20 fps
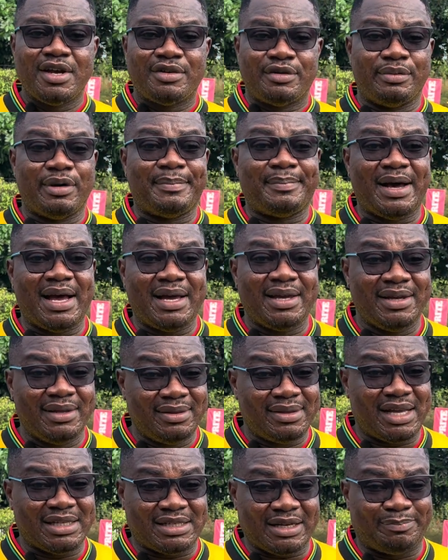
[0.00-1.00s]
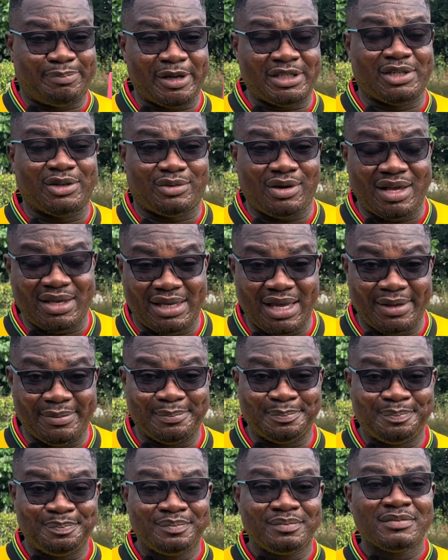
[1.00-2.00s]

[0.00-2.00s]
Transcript: Remember, in that particular game,